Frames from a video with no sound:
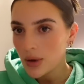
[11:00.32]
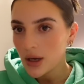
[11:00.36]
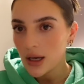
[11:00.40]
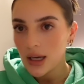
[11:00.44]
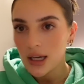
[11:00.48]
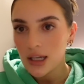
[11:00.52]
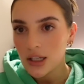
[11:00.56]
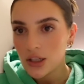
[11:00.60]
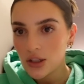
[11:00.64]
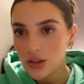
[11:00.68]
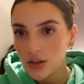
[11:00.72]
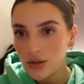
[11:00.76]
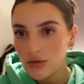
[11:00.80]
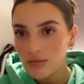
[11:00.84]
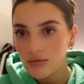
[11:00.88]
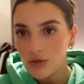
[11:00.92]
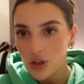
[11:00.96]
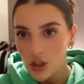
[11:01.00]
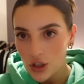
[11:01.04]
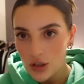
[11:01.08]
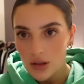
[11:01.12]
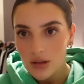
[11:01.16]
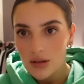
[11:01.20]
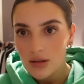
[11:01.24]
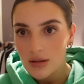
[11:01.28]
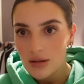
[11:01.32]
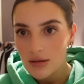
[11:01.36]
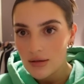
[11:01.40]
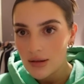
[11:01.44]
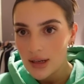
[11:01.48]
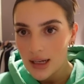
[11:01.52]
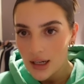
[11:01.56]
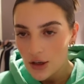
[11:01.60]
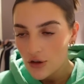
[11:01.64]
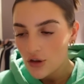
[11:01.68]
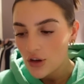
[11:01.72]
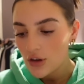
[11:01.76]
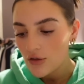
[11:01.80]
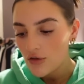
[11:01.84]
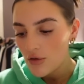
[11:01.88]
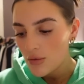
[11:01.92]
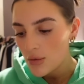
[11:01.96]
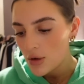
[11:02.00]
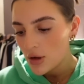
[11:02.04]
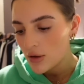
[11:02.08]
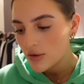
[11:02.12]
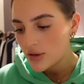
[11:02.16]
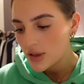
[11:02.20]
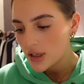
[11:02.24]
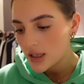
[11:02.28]
it, it just literally
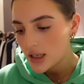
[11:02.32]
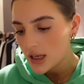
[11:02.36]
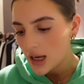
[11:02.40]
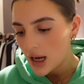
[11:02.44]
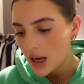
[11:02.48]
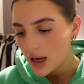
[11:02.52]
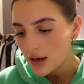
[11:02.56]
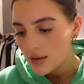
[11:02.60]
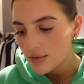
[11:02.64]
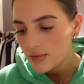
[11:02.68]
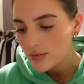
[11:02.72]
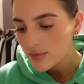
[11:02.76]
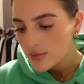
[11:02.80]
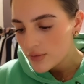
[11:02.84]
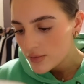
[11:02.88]
removes your tan.